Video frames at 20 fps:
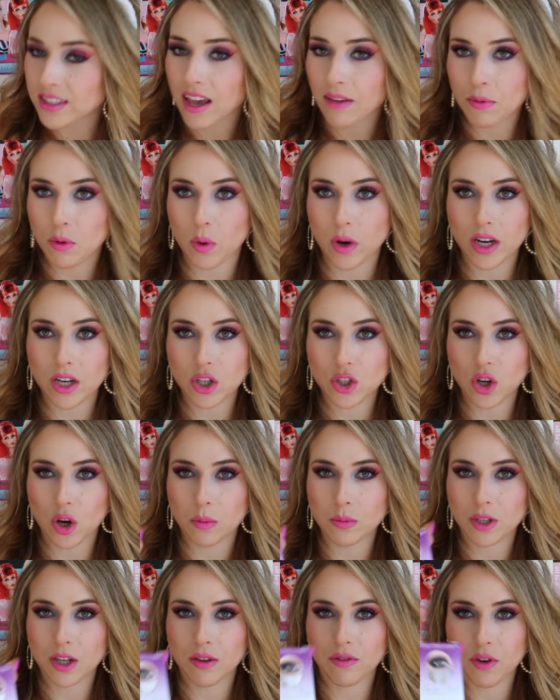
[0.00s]
Have been wanting to show
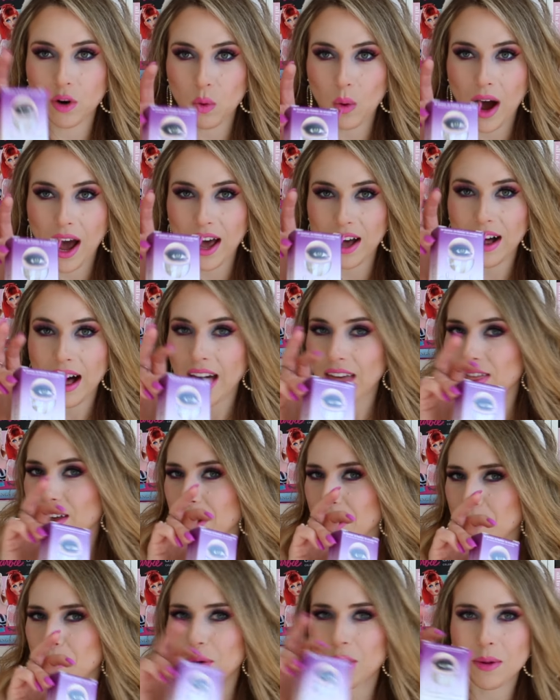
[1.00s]
them to you for a while. I thought
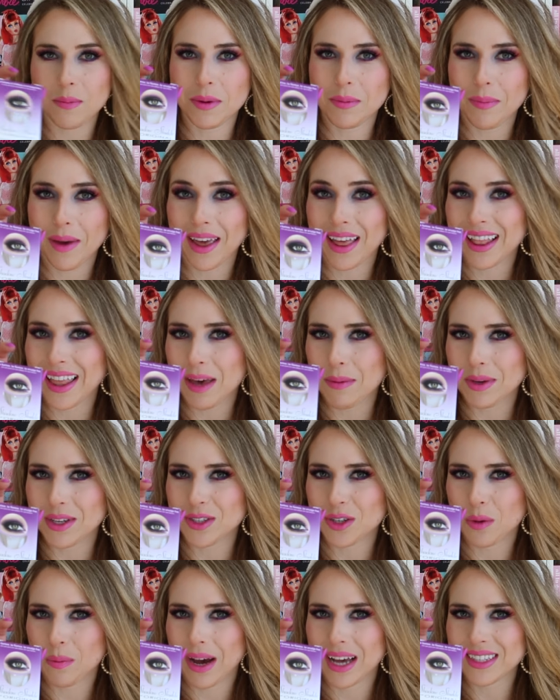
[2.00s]
I'd put them in my Glam
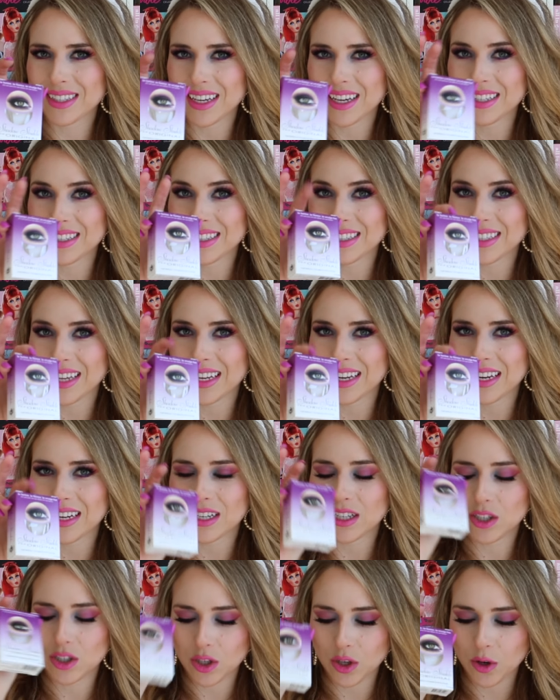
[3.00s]
Easter basket since I
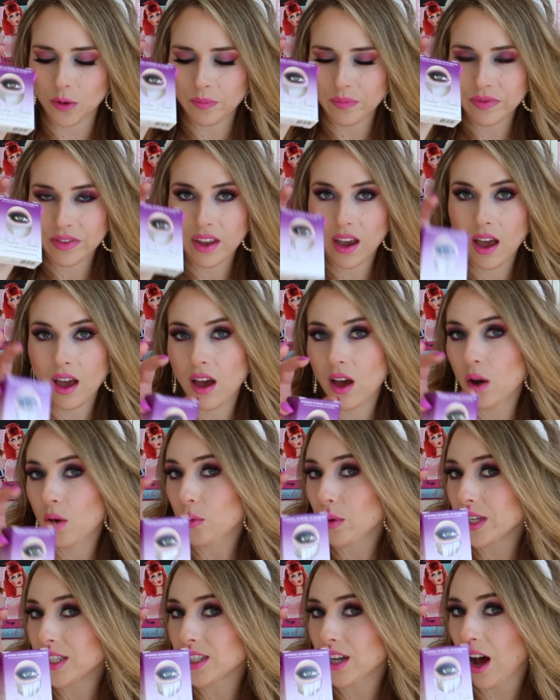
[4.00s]
needed to
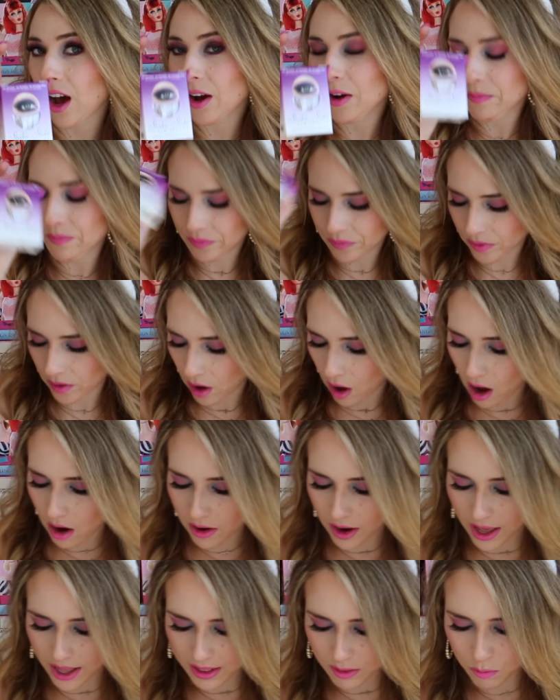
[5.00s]
restock. All
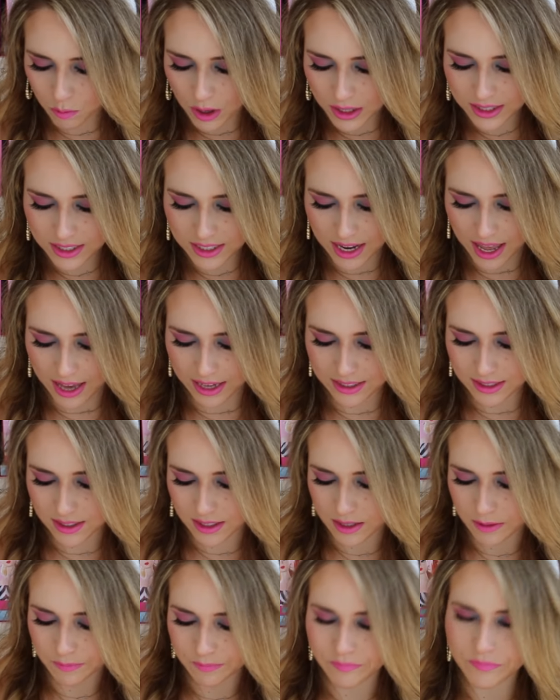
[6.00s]
right, what's
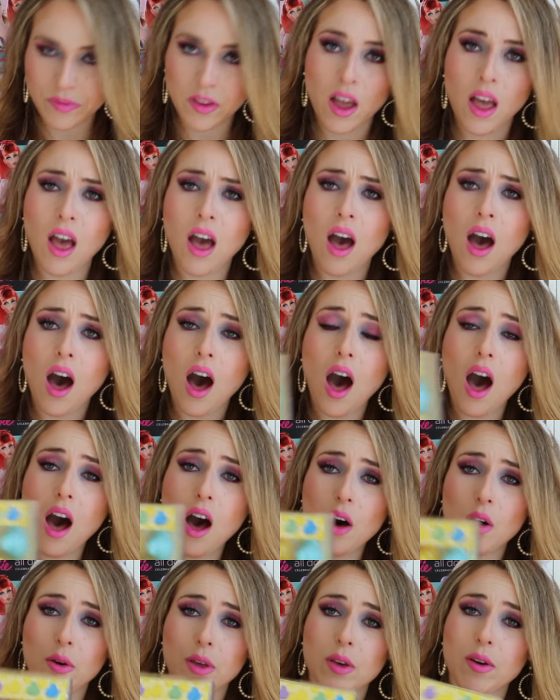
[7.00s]
next?
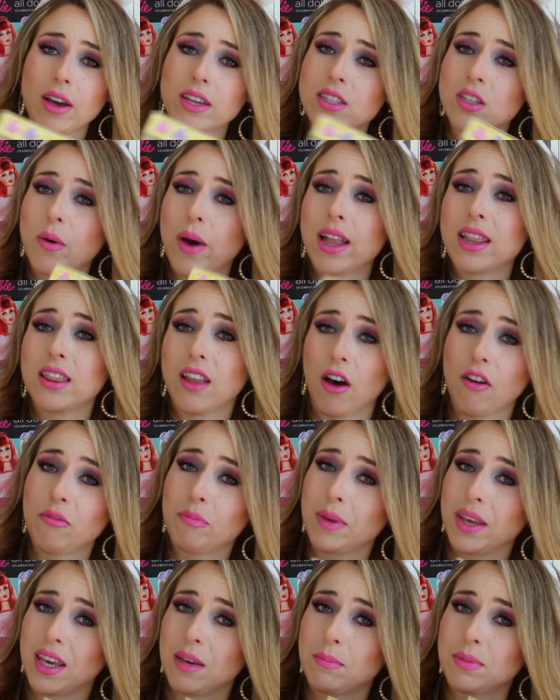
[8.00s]
Oh, you guys know I love
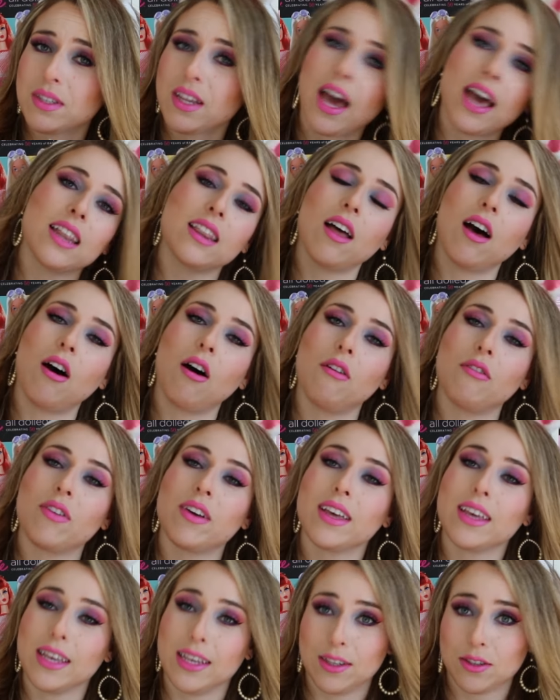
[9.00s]
Peeps. I love
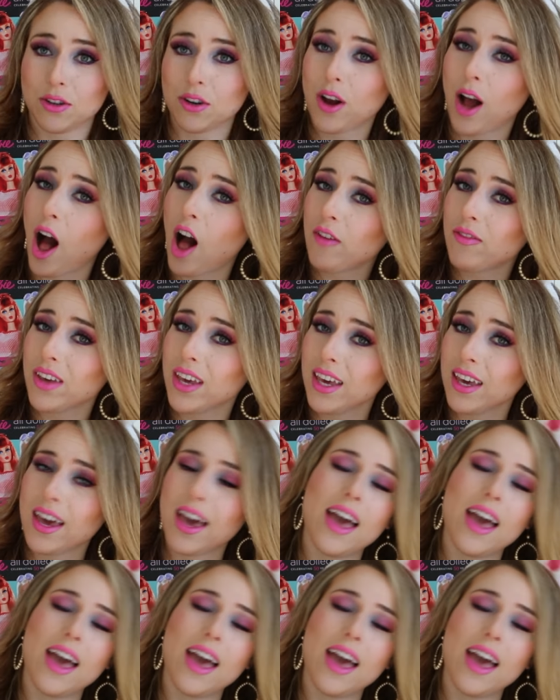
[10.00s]
Easter coffee.